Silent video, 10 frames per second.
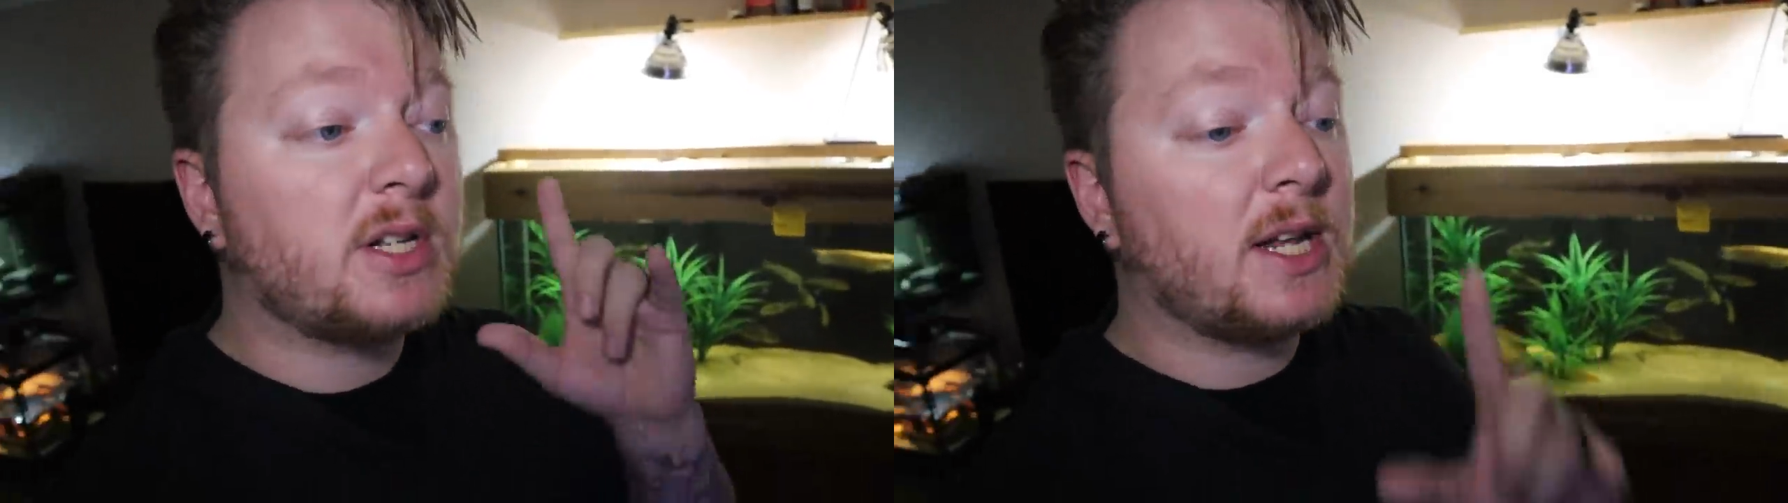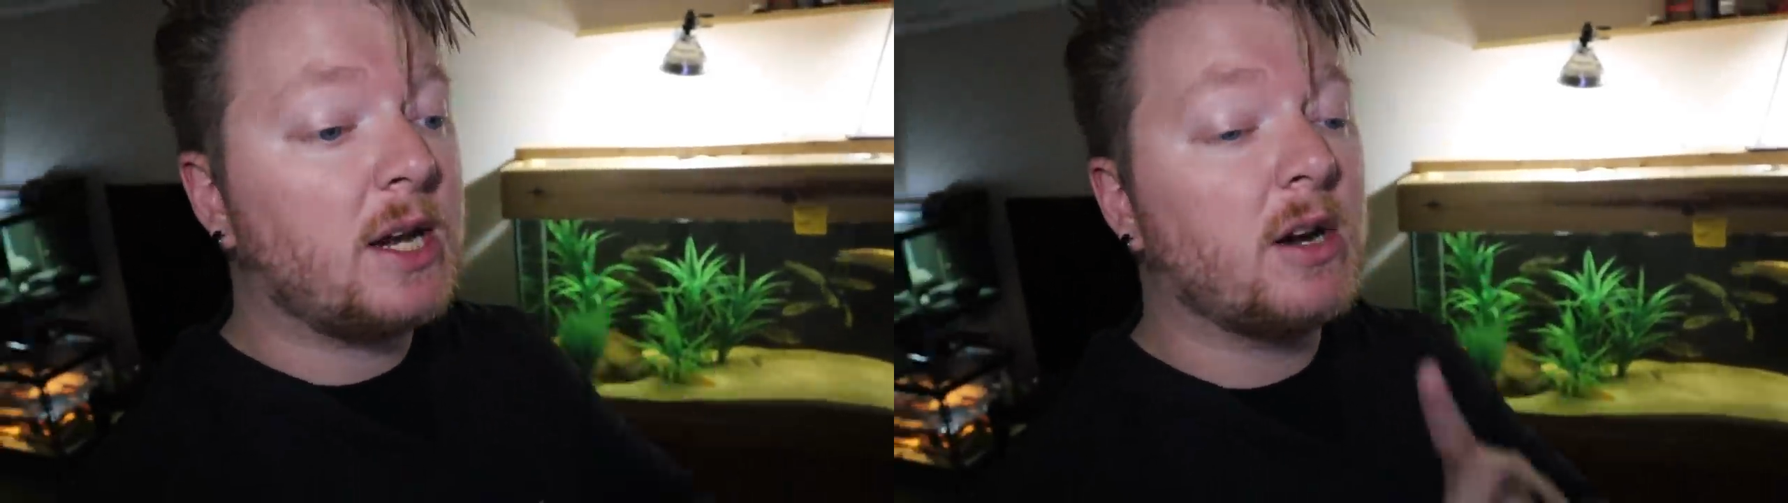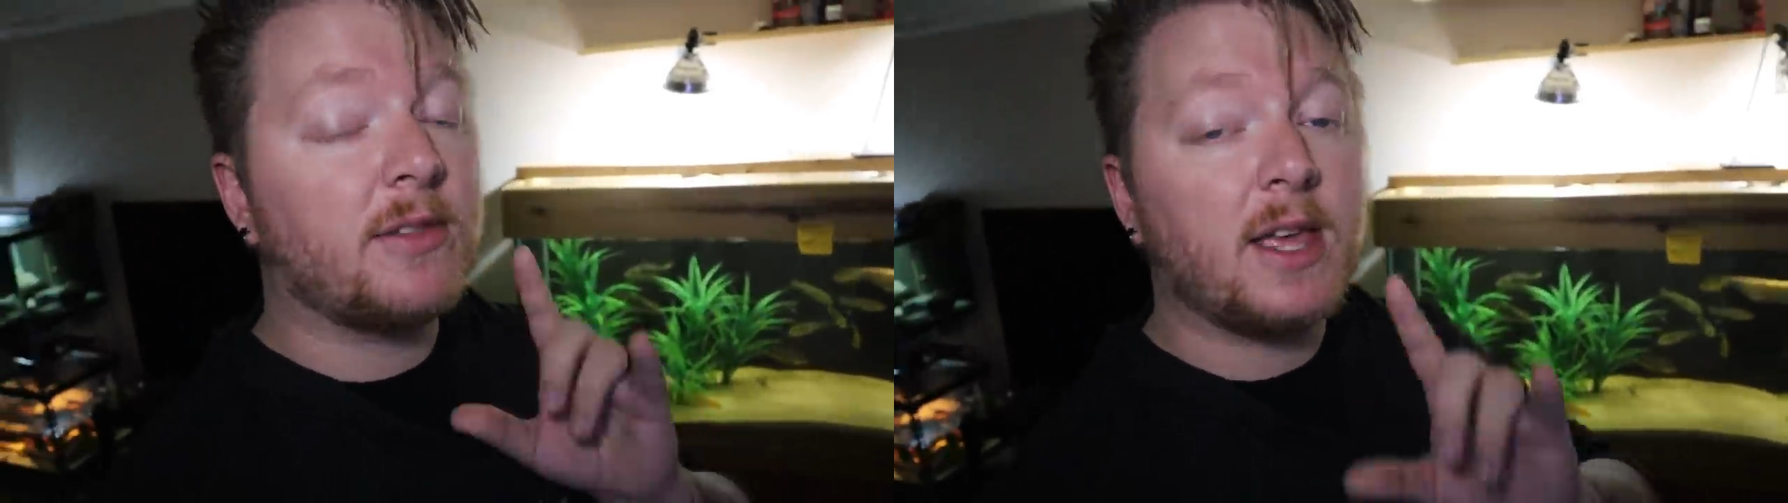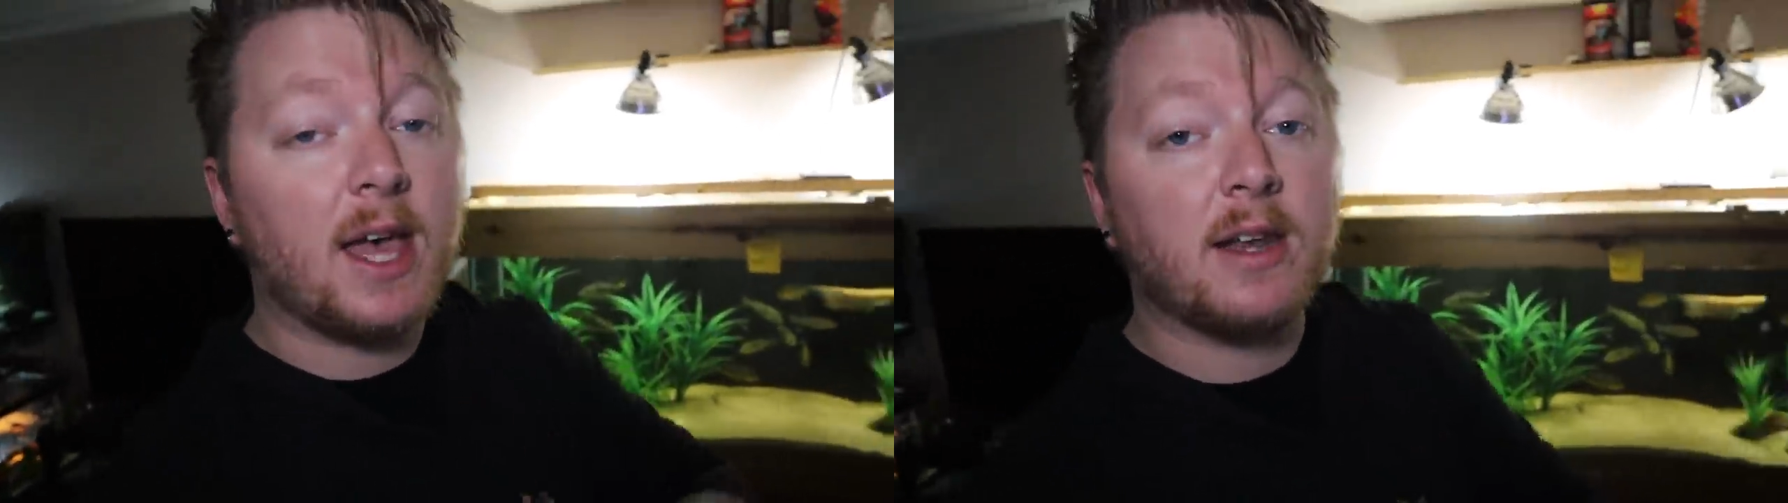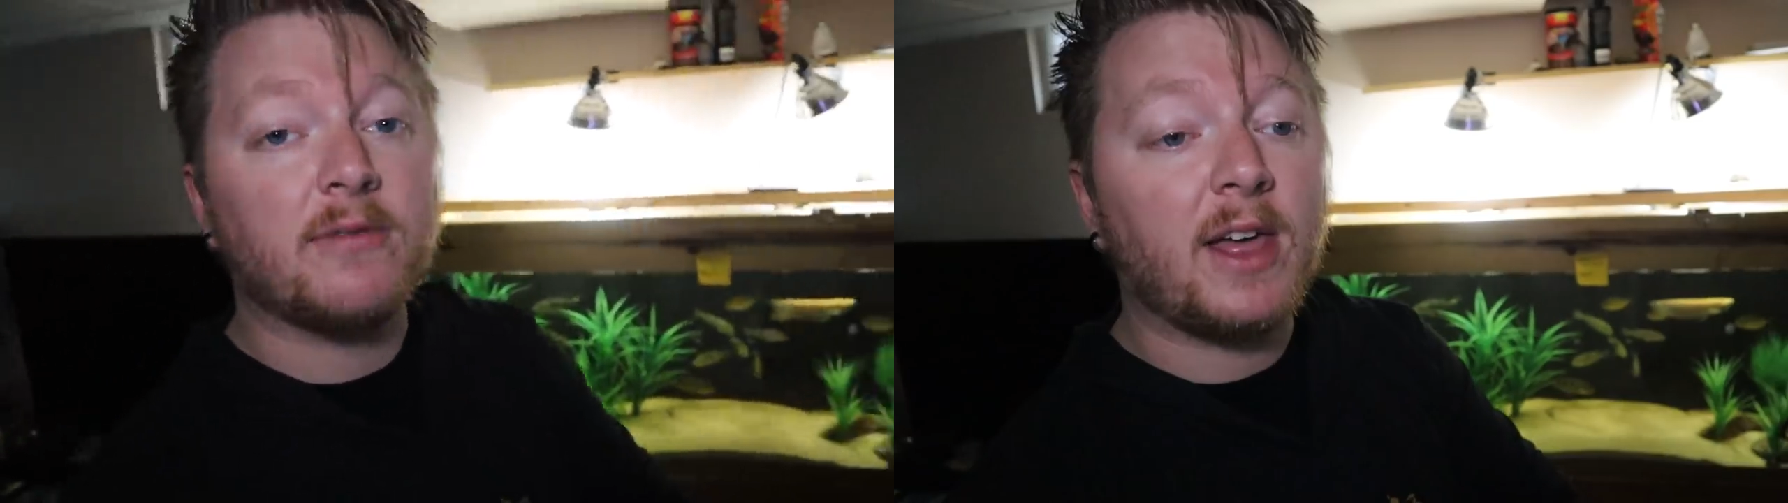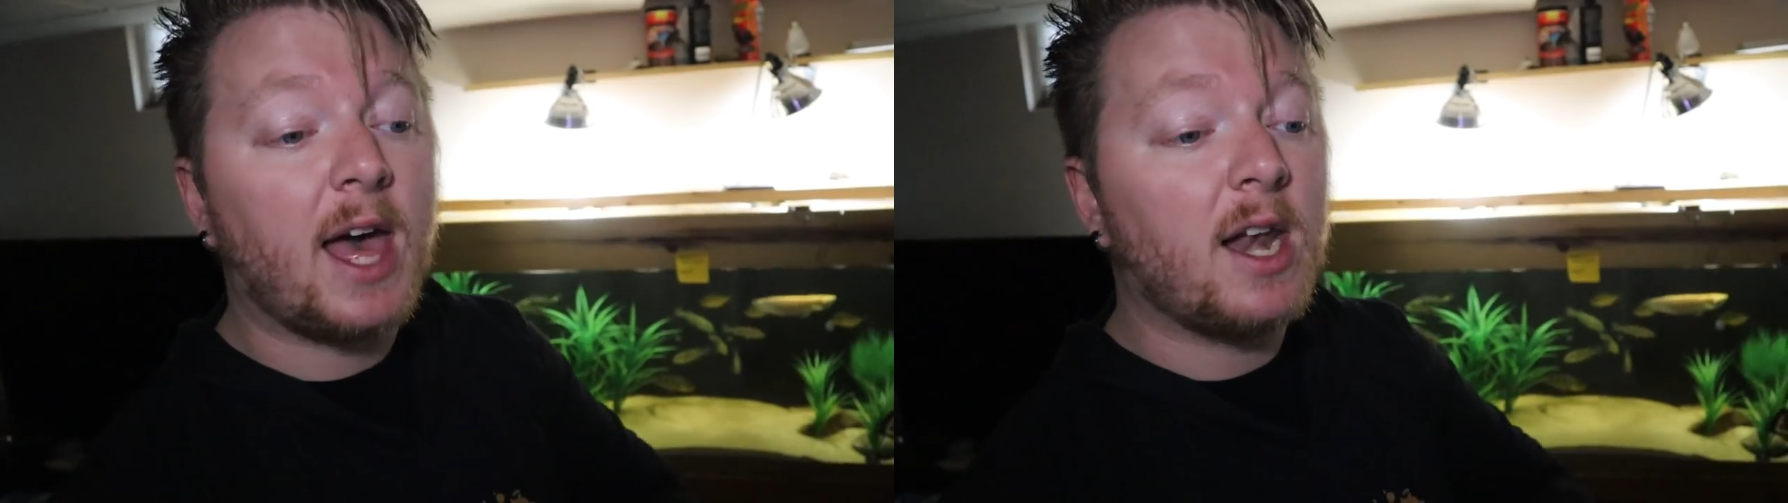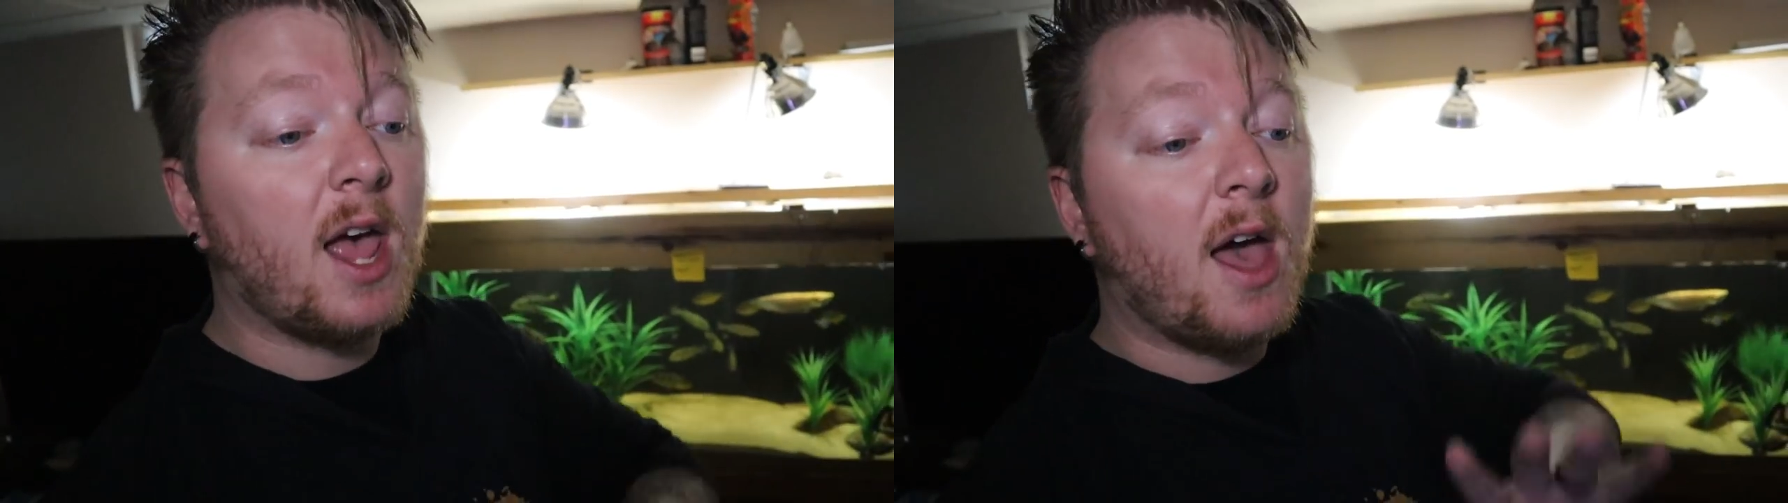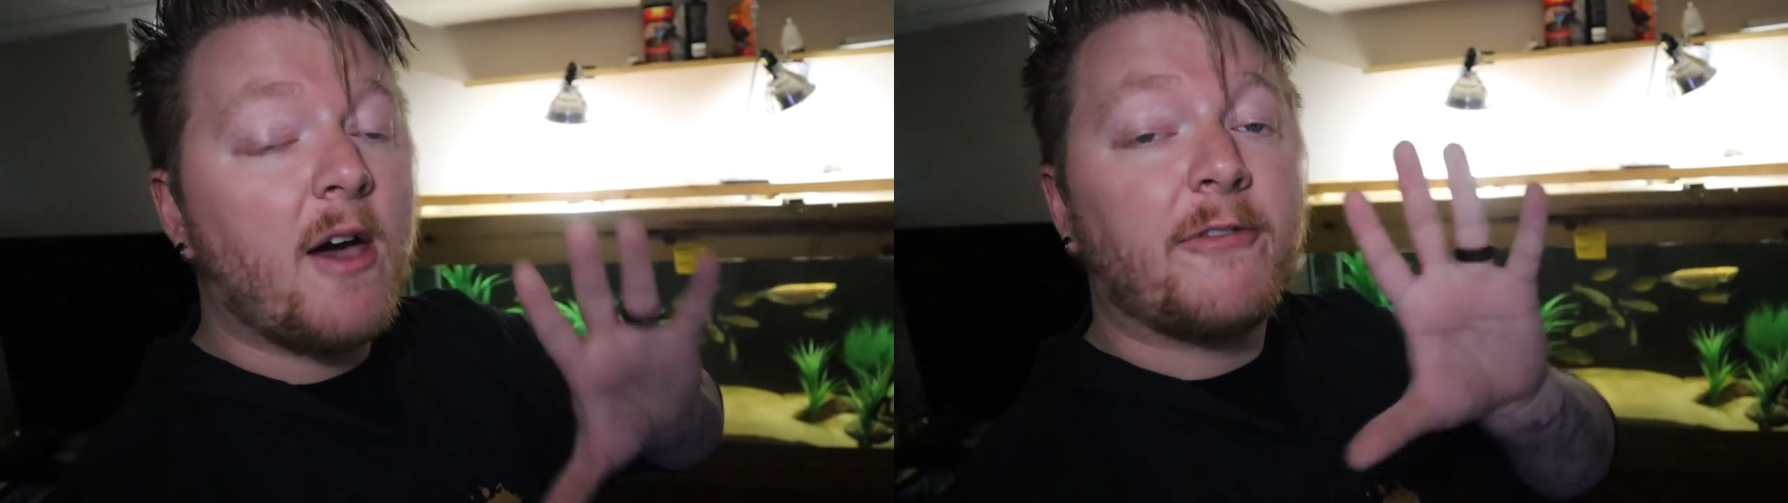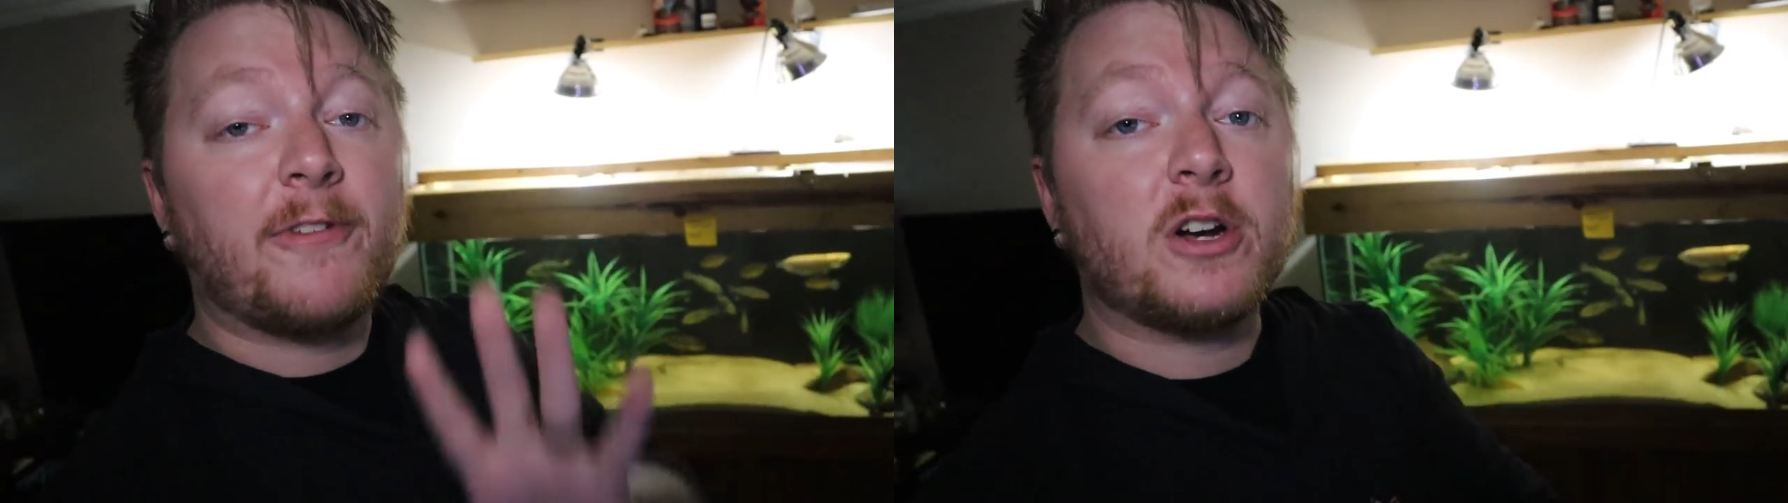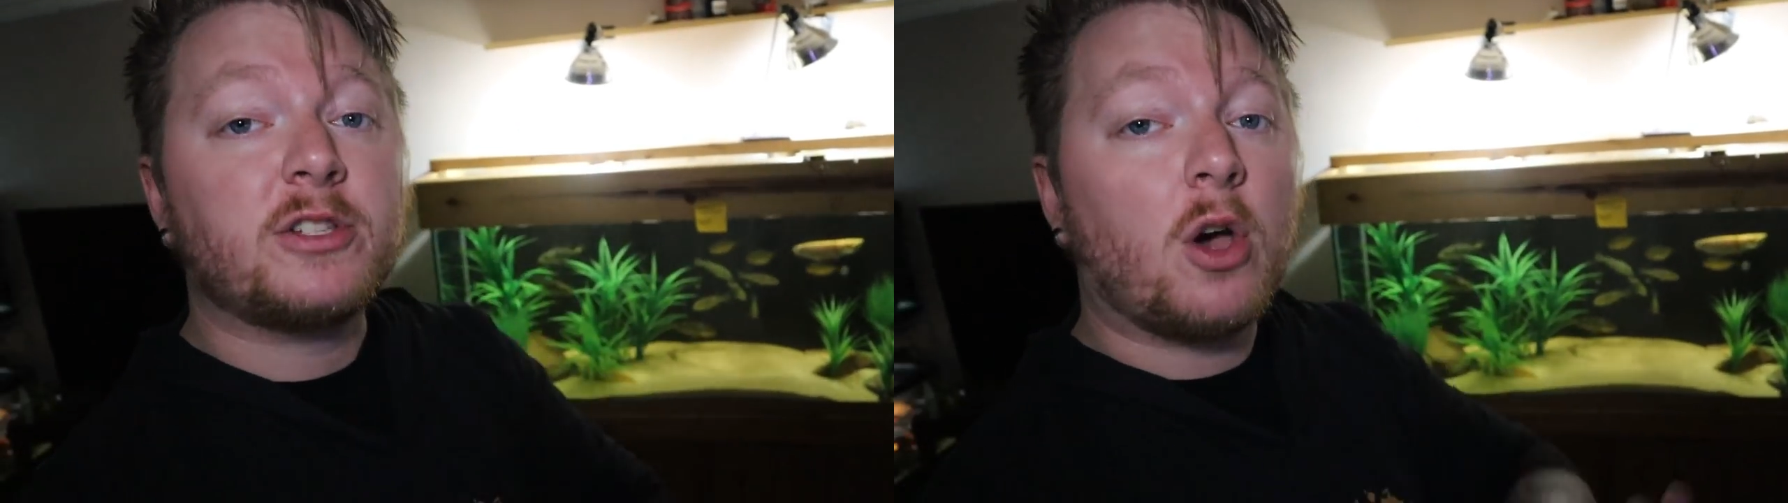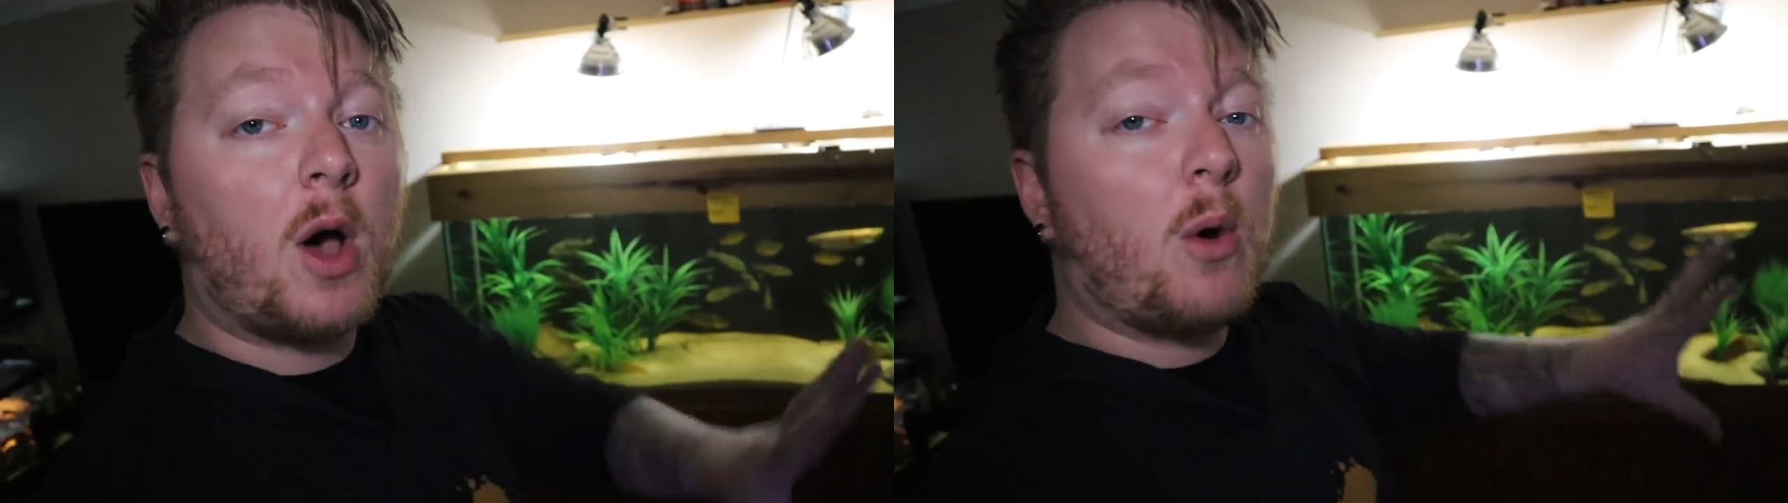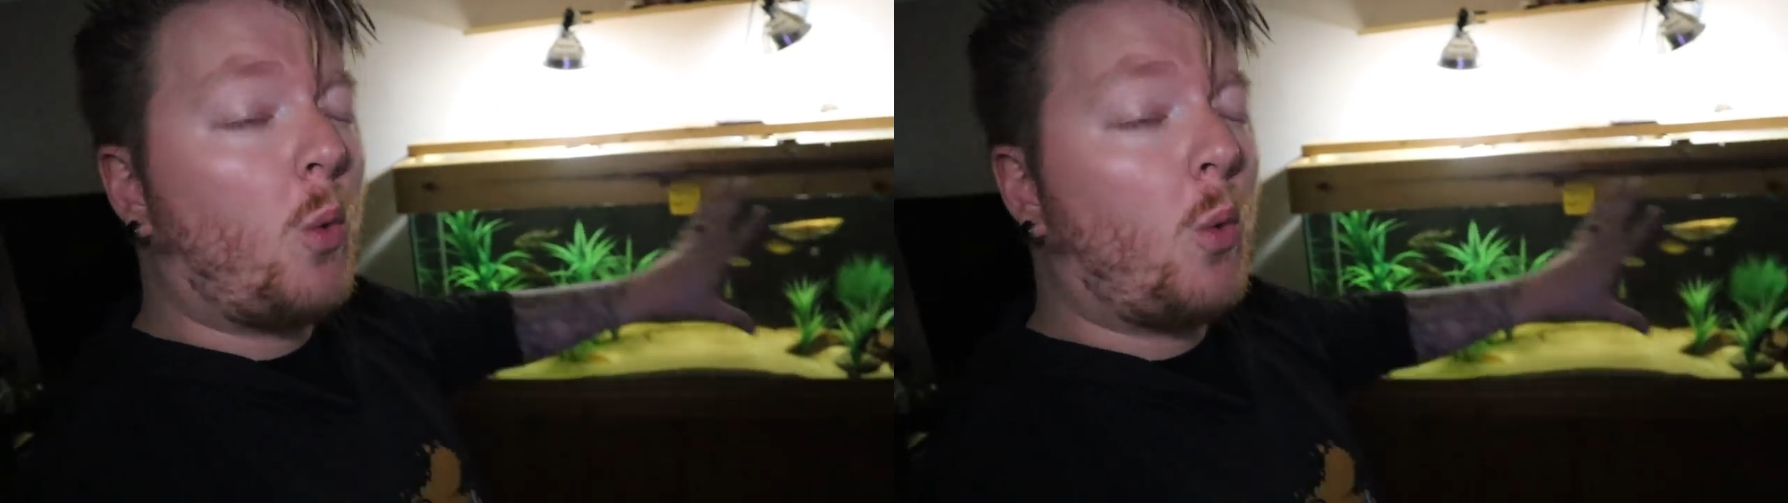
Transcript: to hear the end of that. First, though, I